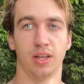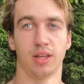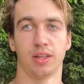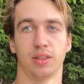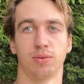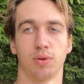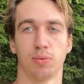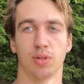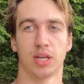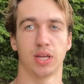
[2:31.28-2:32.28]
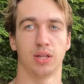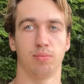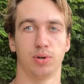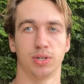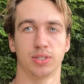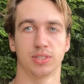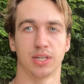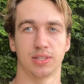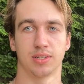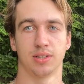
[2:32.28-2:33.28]
I think we both had pretty good
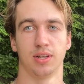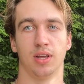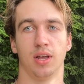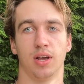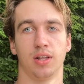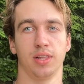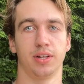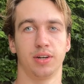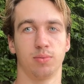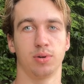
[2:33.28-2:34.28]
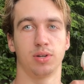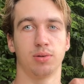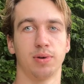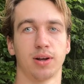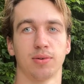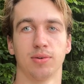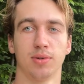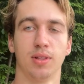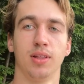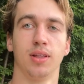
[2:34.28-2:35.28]
sets. I landed a pretty good back roll,
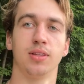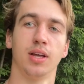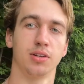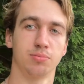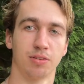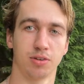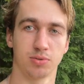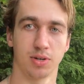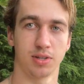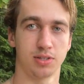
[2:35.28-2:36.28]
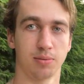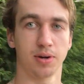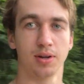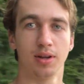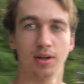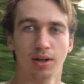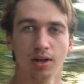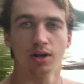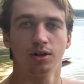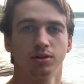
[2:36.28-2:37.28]
and it's my first one of the summer.
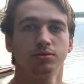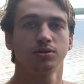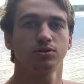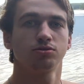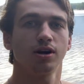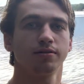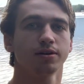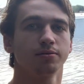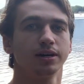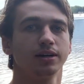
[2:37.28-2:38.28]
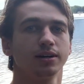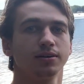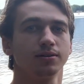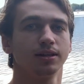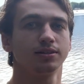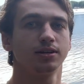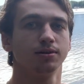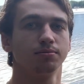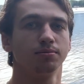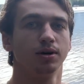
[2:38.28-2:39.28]
Luke is driving away now, that's
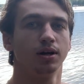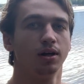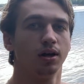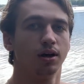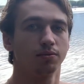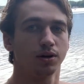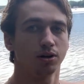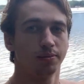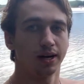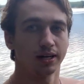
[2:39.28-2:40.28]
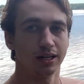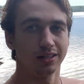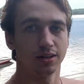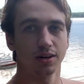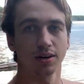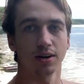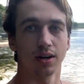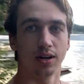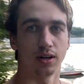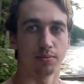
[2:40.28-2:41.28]
him. I'm gonna go back and eat dinner,
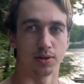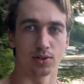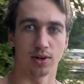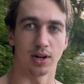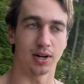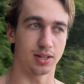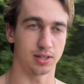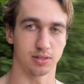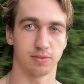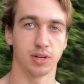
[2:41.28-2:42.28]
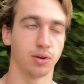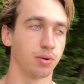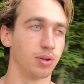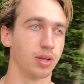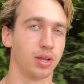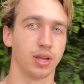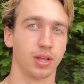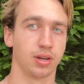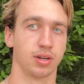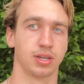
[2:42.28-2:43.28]
and I'm gonna start editing this video,
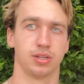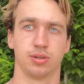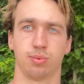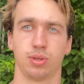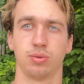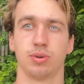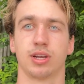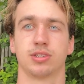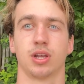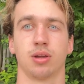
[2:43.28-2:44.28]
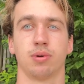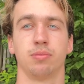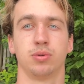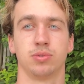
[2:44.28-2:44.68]
and I'll catch up with you next time I'm doing